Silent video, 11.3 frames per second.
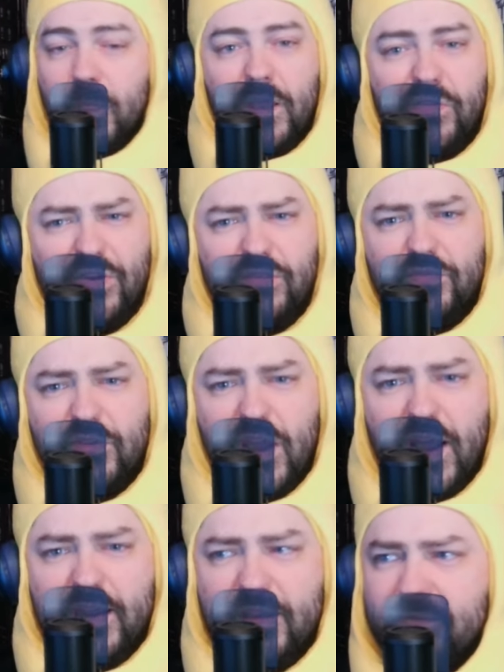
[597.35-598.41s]
they're
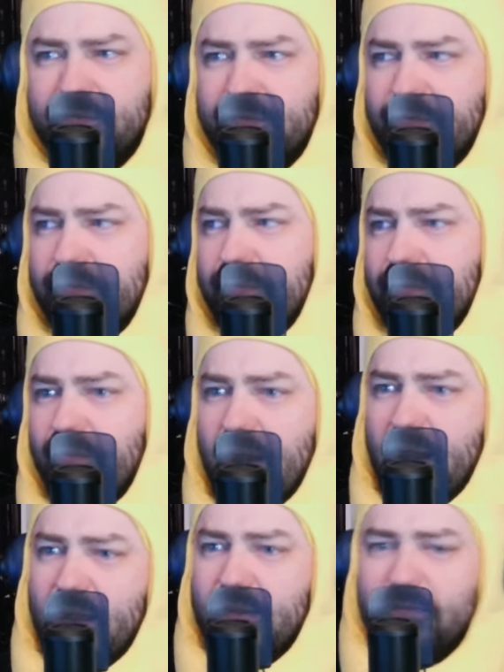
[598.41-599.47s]
kind of
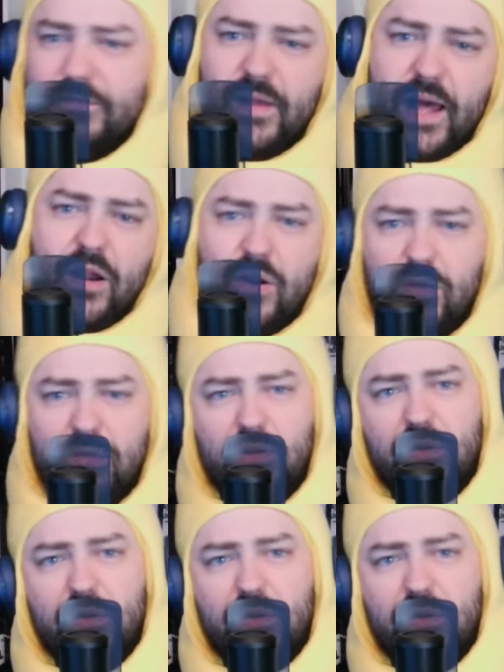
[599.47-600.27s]
I don't know, a little